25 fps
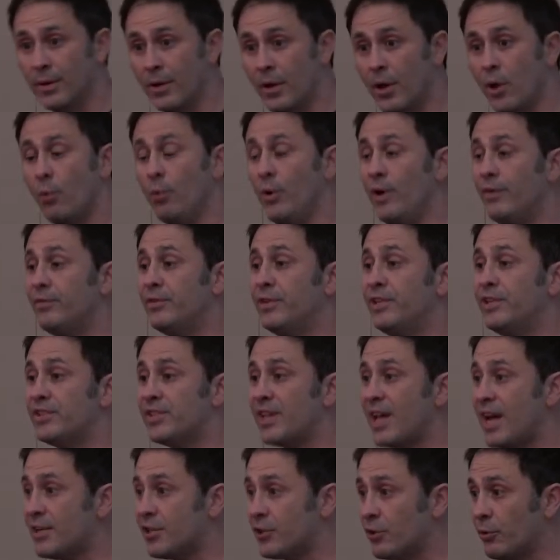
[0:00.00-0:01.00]
with
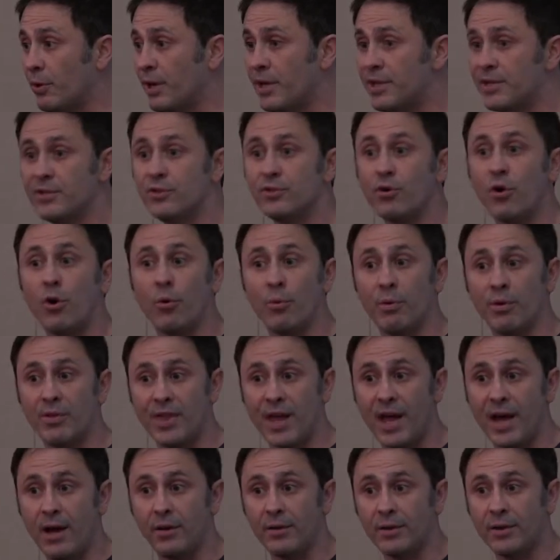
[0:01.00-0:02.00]
desaturations or
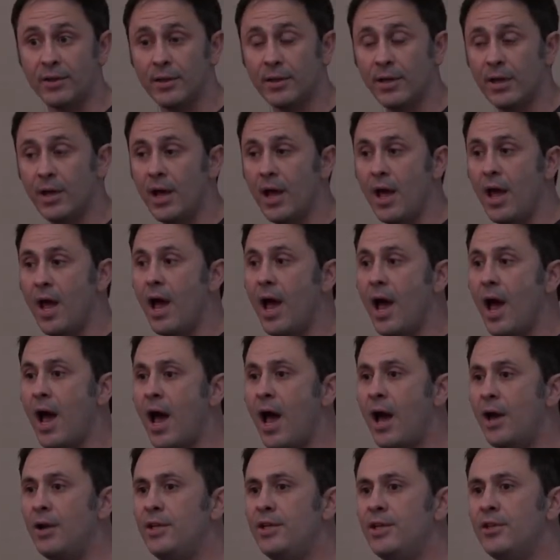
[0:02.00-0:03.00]
without.
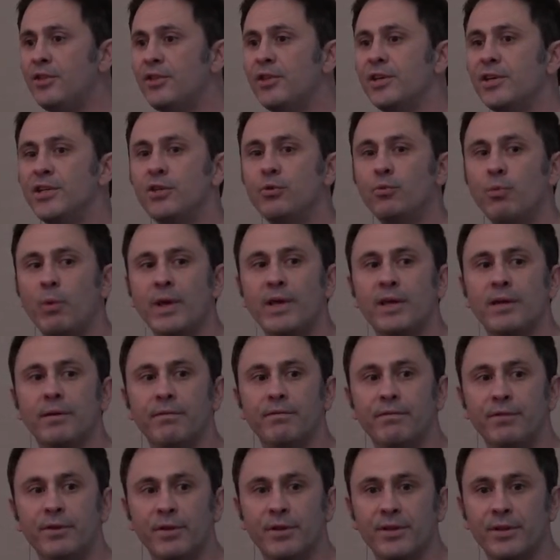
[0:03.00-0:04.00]
How do you think you'd wake up
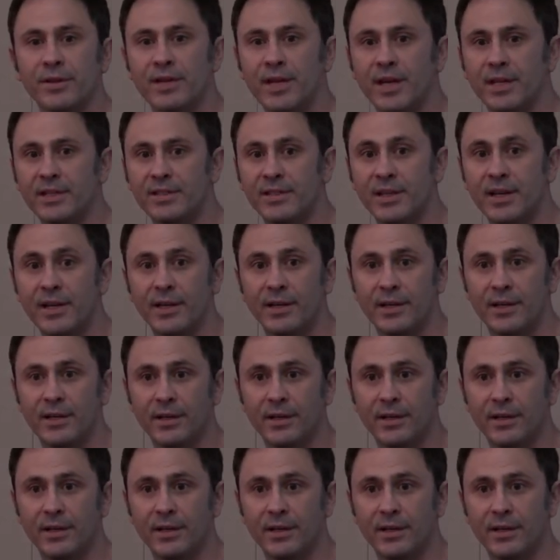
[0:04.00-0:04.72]
feeling the next day?